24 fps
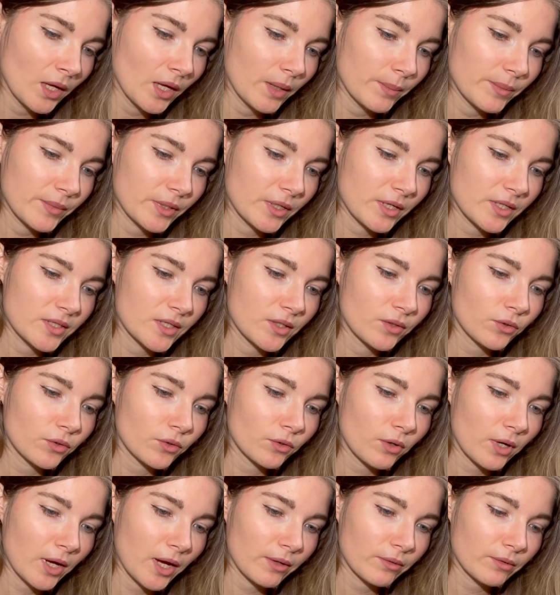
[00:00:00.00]
because they don't
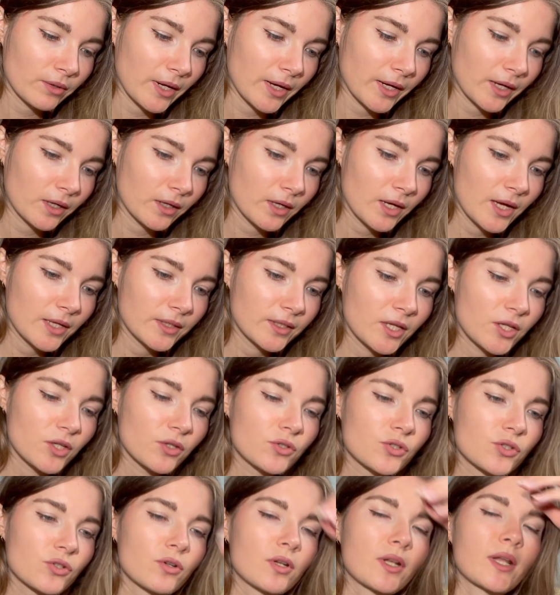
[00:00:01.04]
know how to like, they
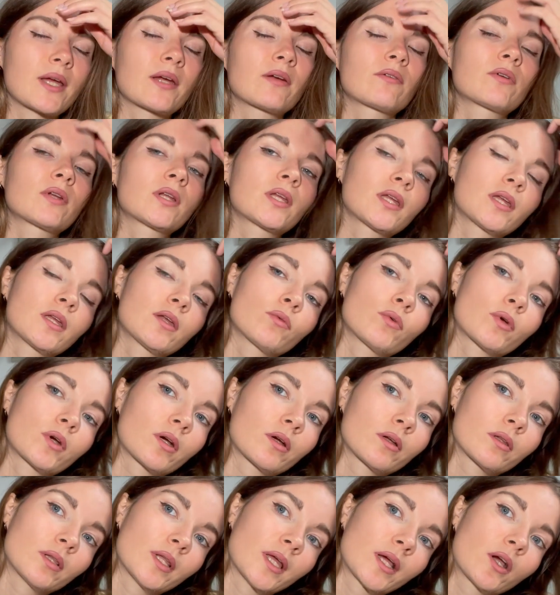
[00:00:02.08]
should like really work
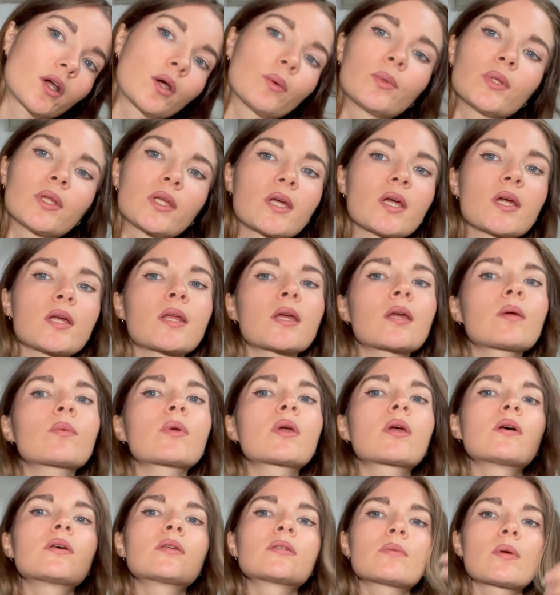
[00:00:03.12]
on like communicating,
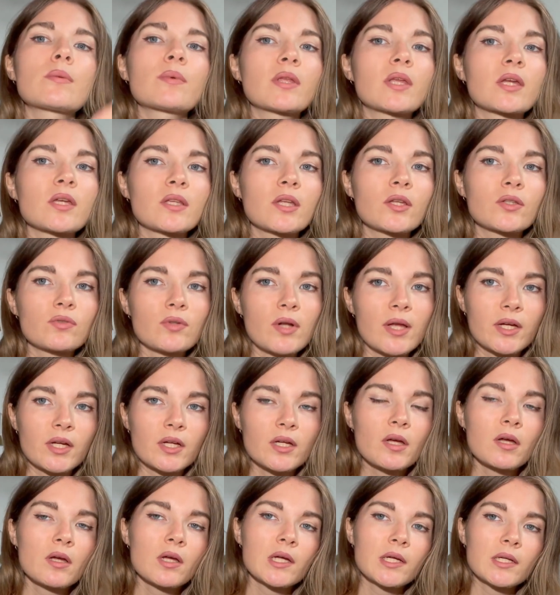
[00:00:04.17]
because maybe they need to like
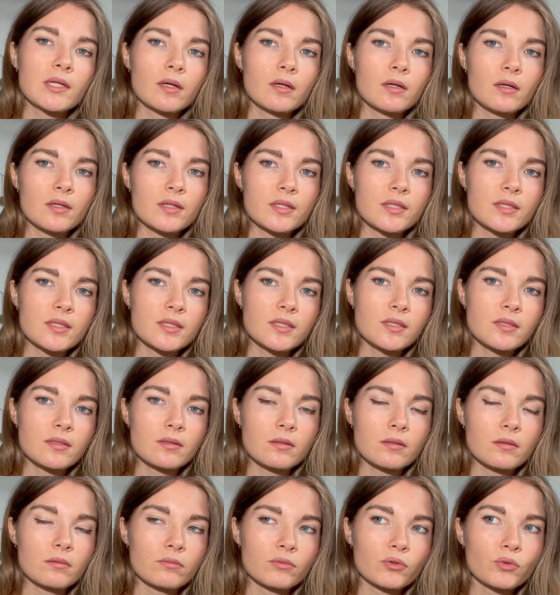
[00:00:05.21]

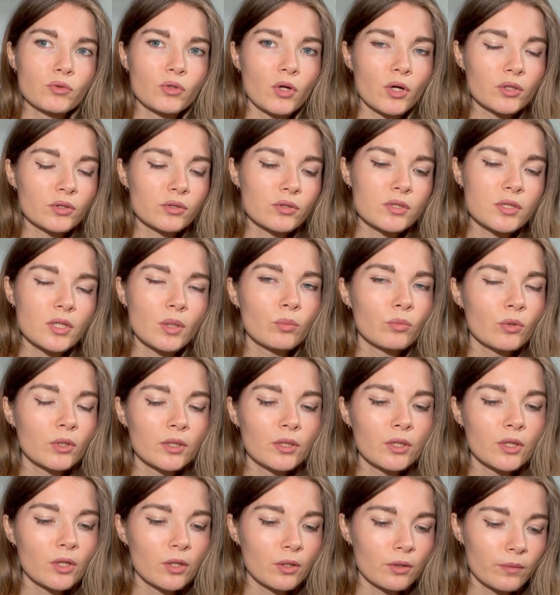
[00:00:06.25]
talk to someone,
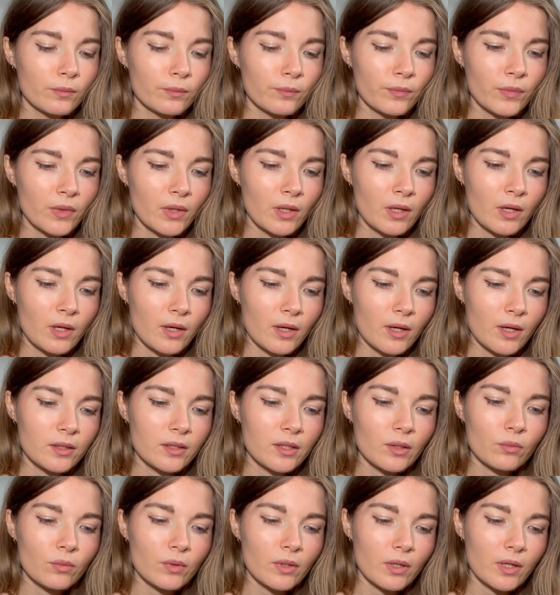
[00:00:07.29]
you know, and they
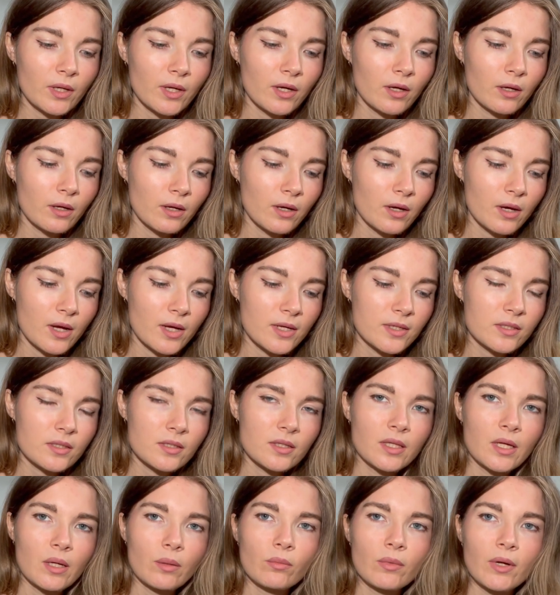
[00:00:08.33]
will ask
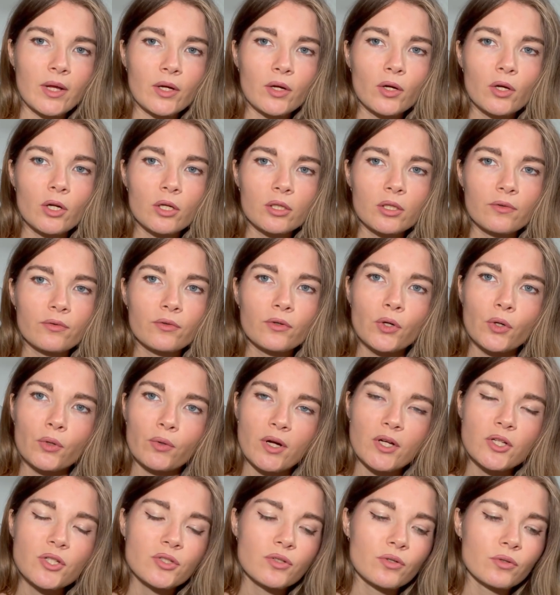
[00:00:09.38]
them like a lot of
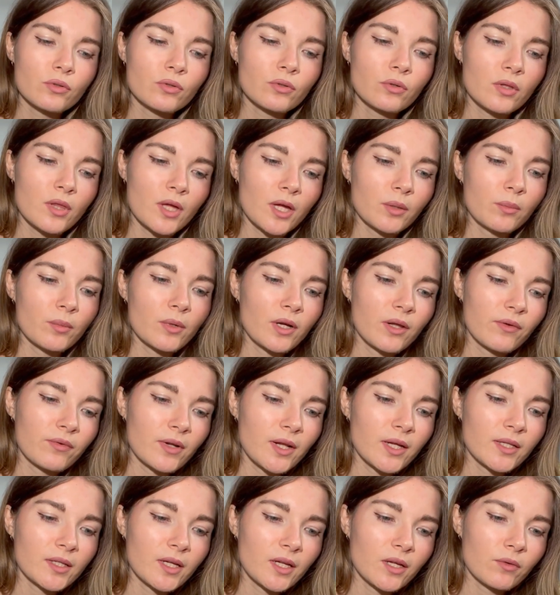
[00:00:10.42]
courage to do that. But I feel
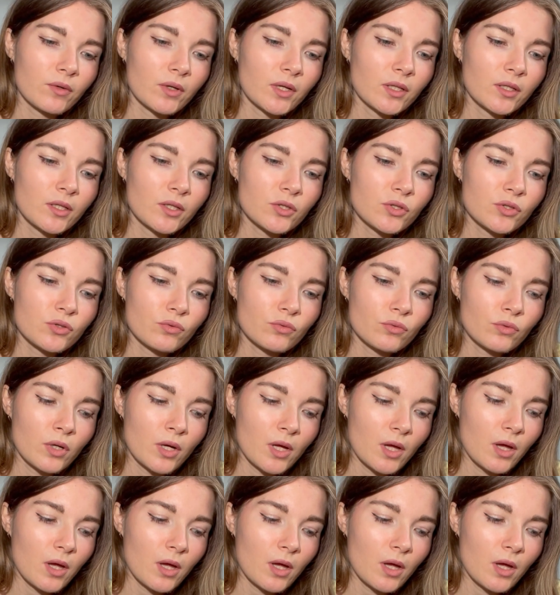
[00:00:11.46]
like they really need to